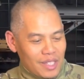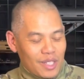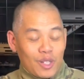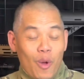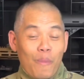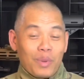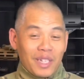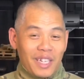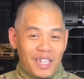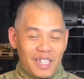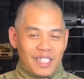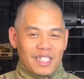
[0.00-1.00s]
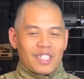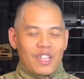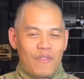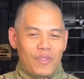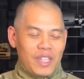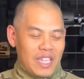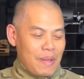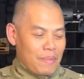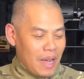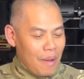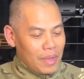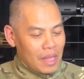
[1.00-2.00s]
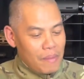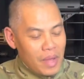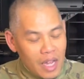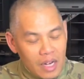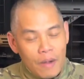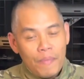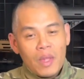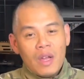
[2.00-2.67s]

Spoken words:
so please definitely keep coming them in.